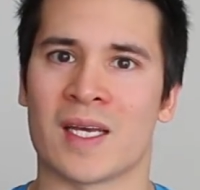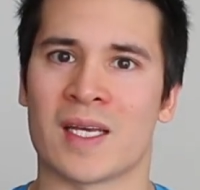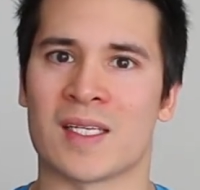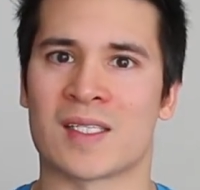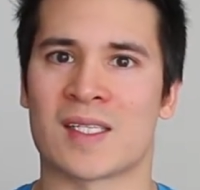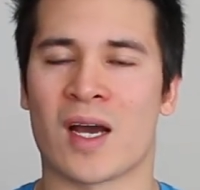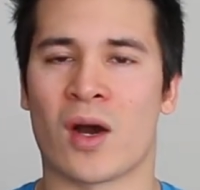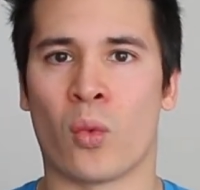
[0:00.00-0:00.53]

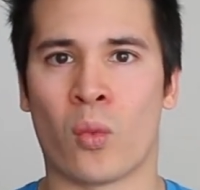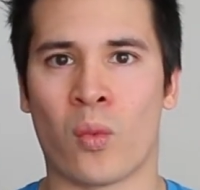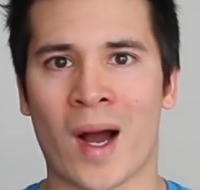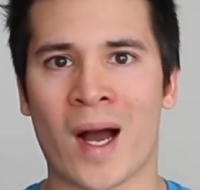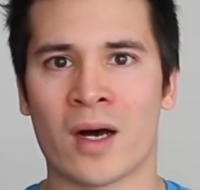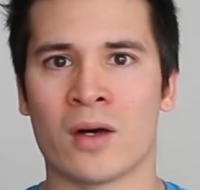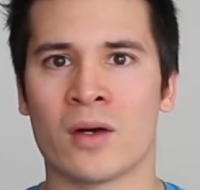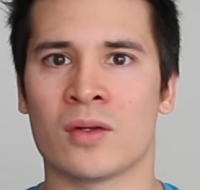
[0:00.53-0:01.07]
is that
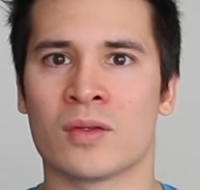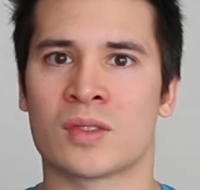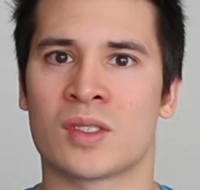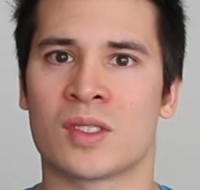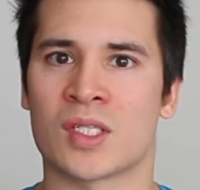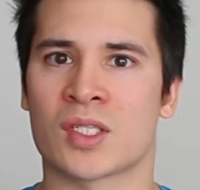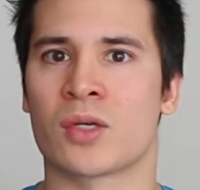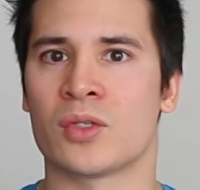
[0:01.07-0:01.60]
while
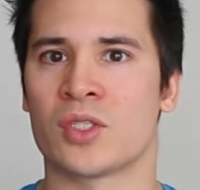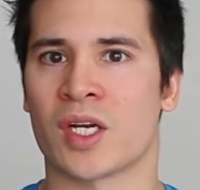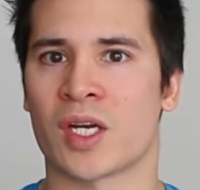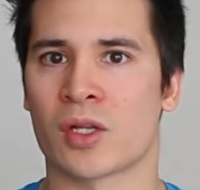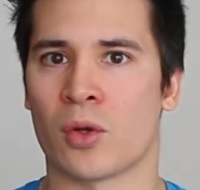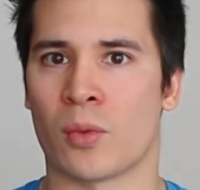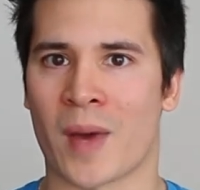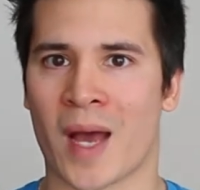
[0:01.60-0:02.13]

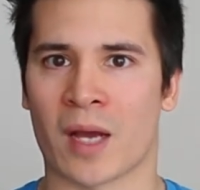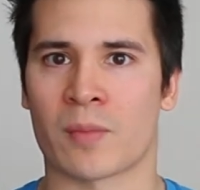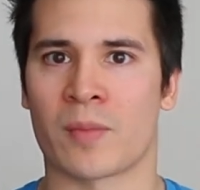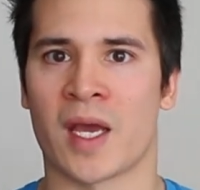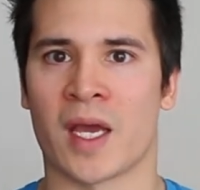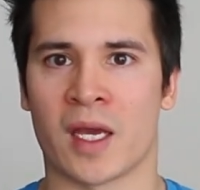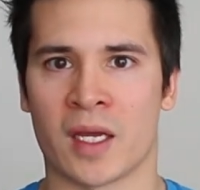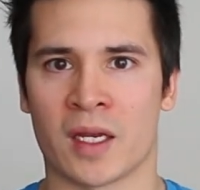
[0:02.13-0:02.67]
discogenic low back
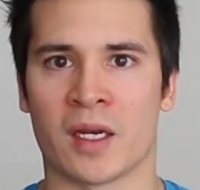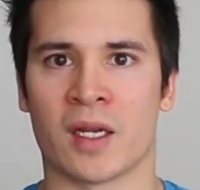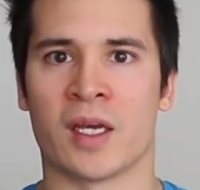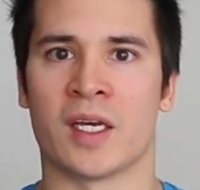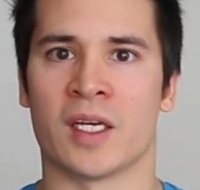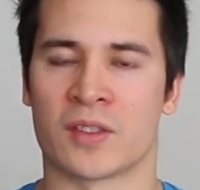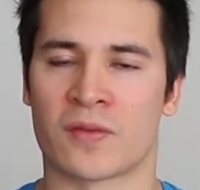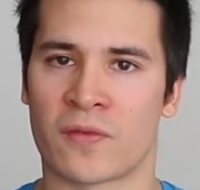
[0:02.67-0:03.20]
pain
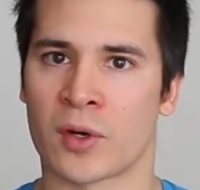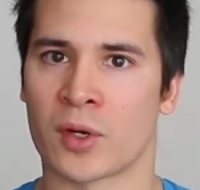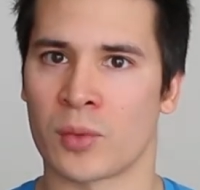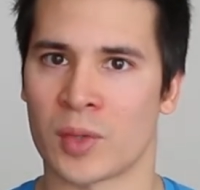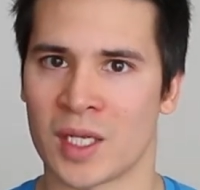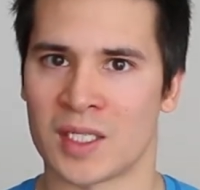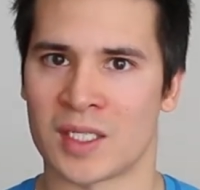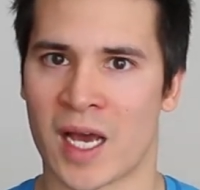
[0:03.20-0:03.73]
is
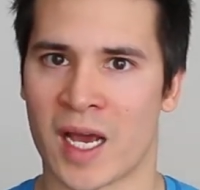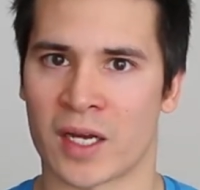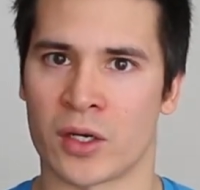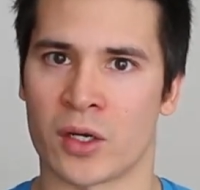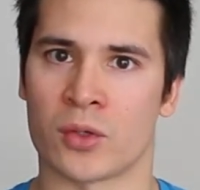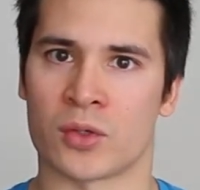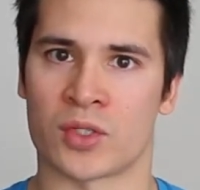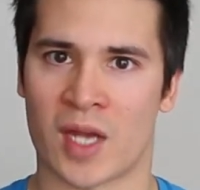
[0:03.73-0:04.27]
frequently
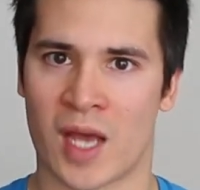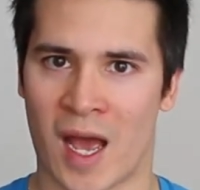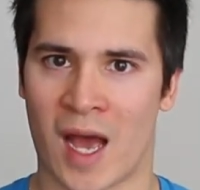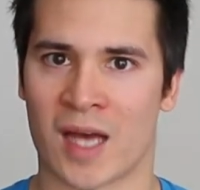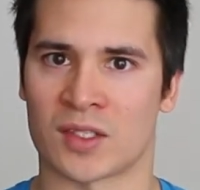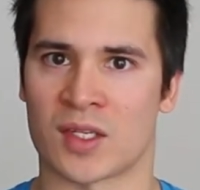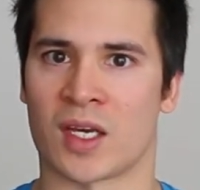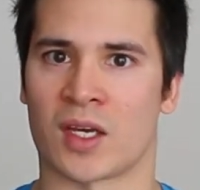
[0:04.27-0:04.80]
diagnosed
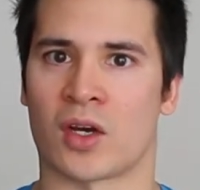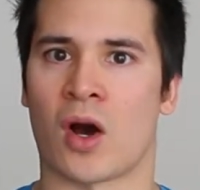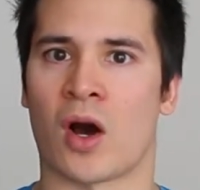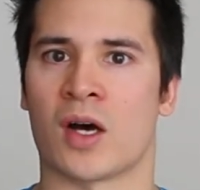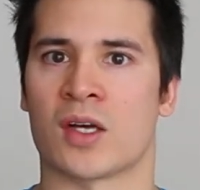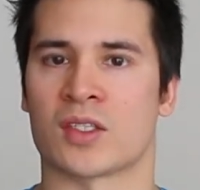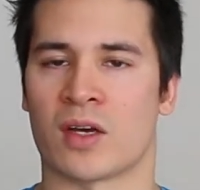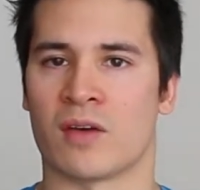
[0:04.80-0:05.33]
as a
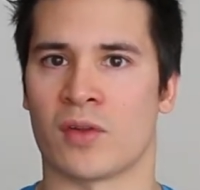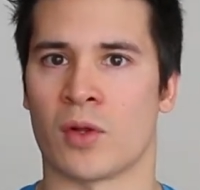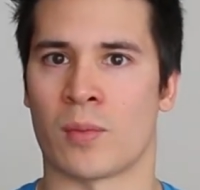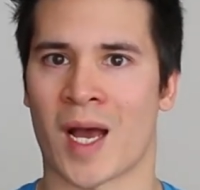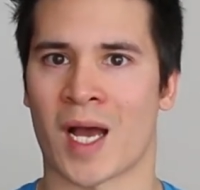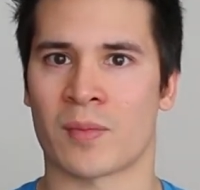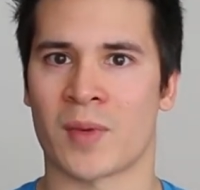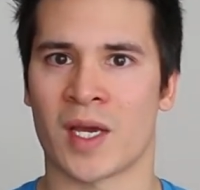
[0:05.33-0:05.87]
cause of low
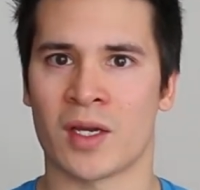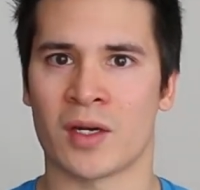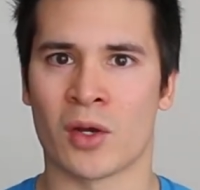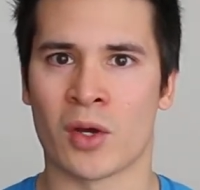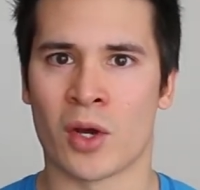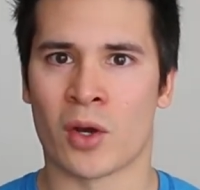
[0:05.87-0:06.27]
back pain,